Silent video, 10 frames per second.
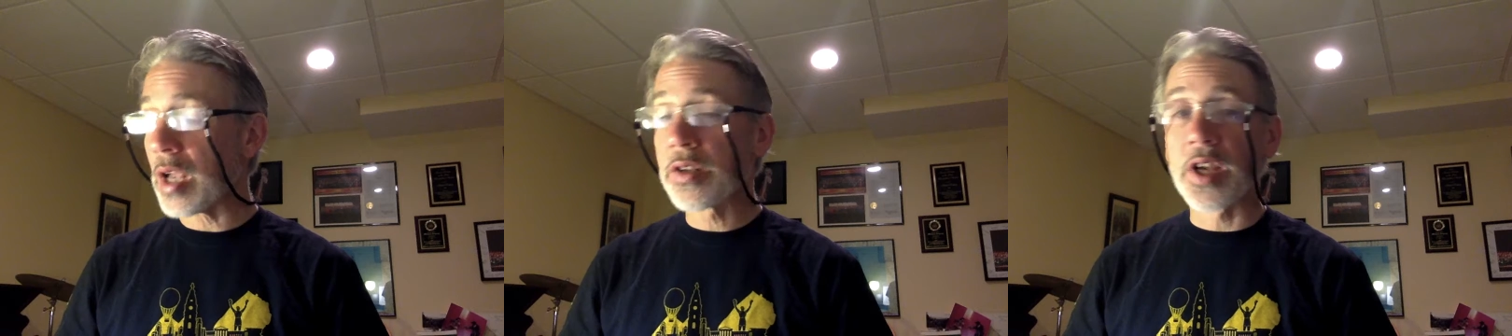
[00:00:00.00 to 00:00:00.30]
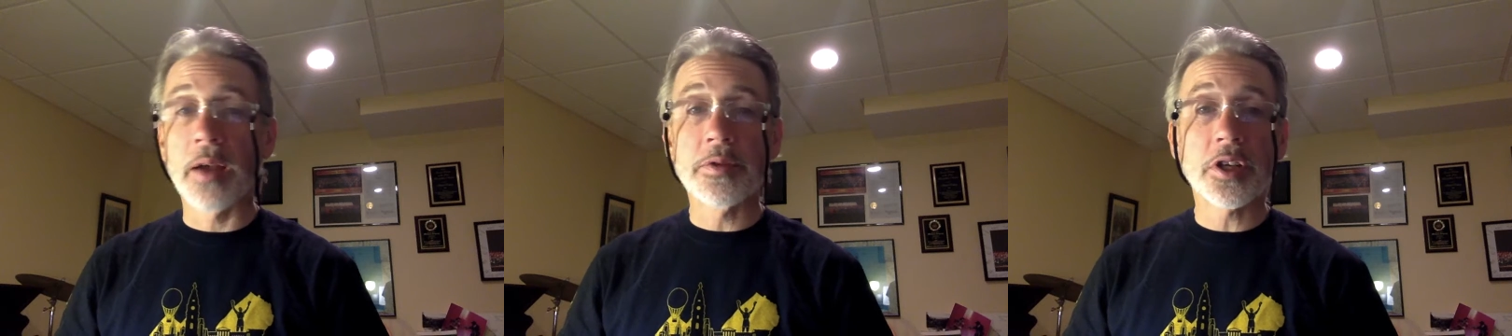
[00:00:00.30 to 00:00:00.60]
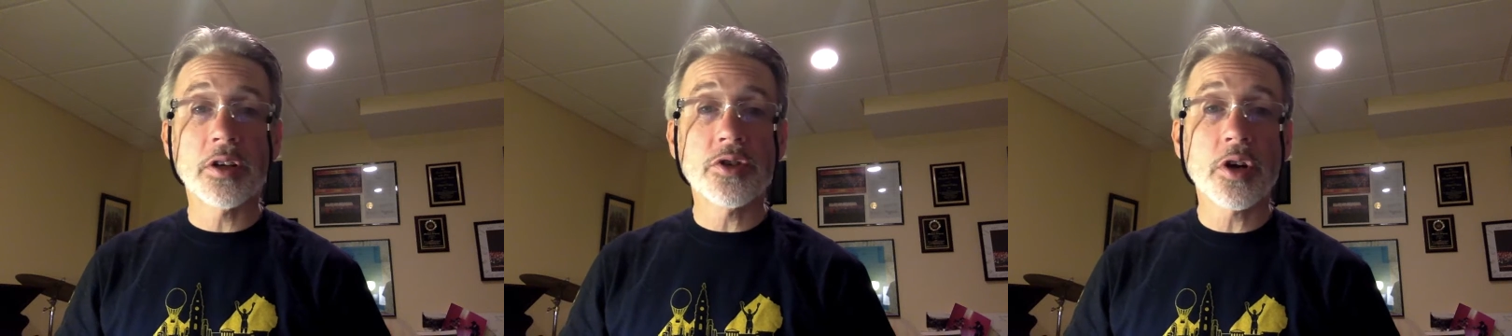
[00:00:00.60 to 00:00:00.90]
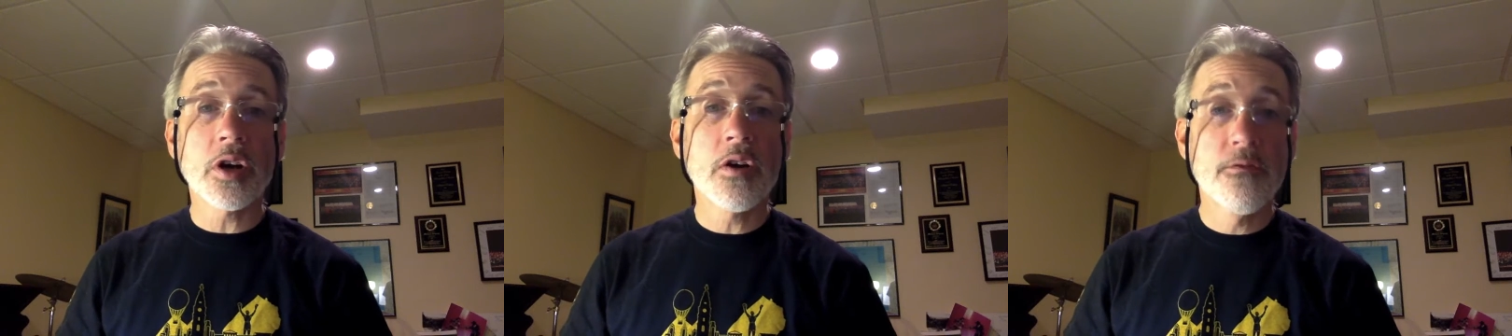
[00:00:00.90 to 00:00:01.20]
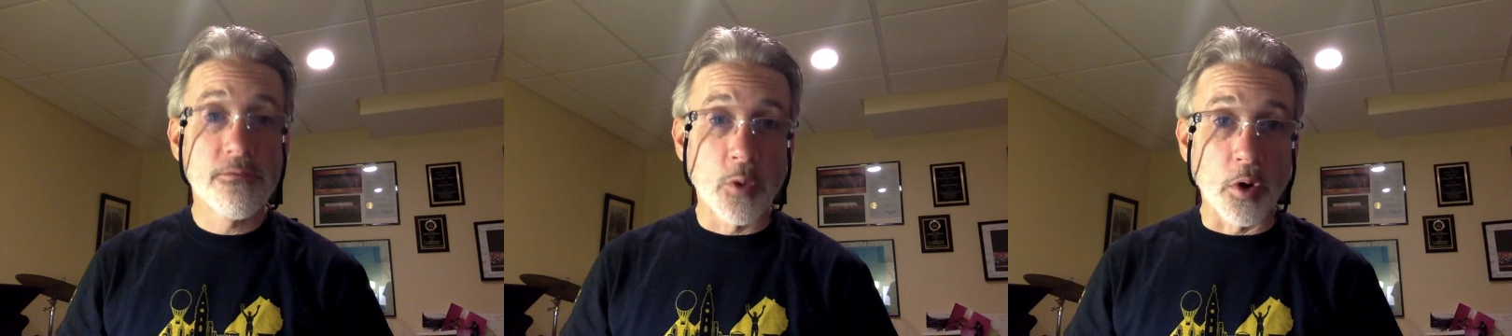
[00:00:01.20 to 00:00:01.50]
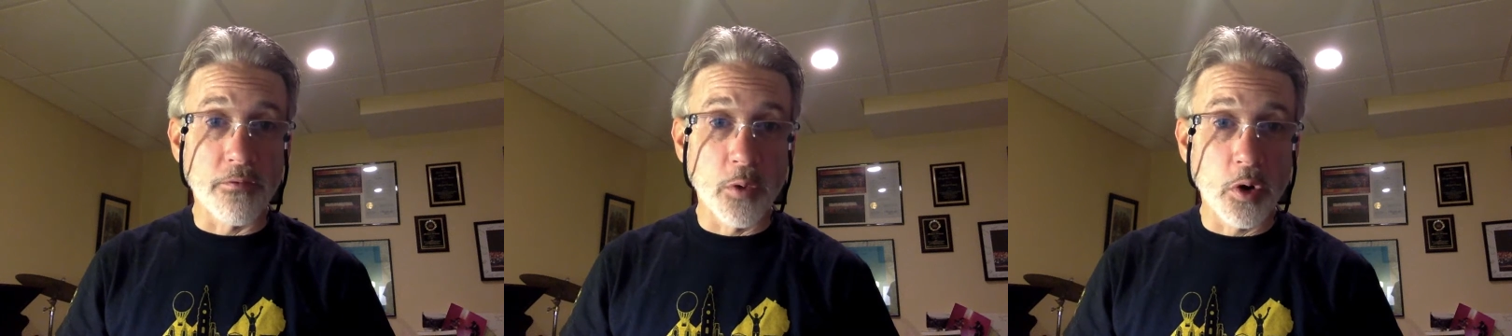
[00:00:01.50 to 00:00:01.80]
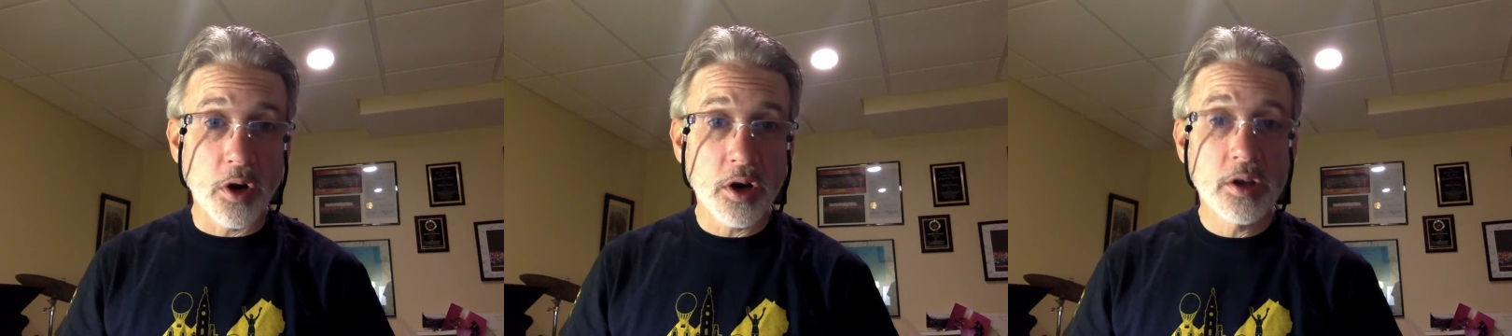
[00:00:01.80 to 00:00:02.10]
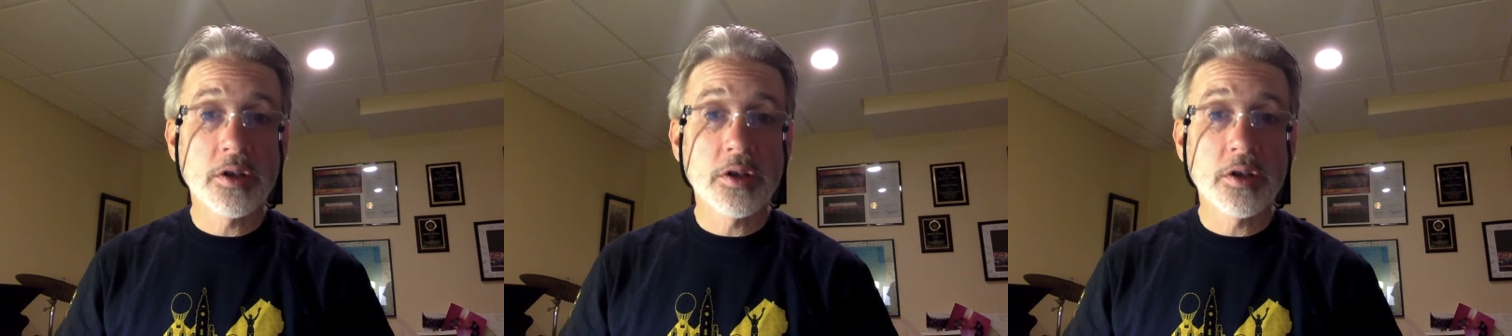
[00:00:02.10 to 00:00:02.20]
Time signature, 4-4.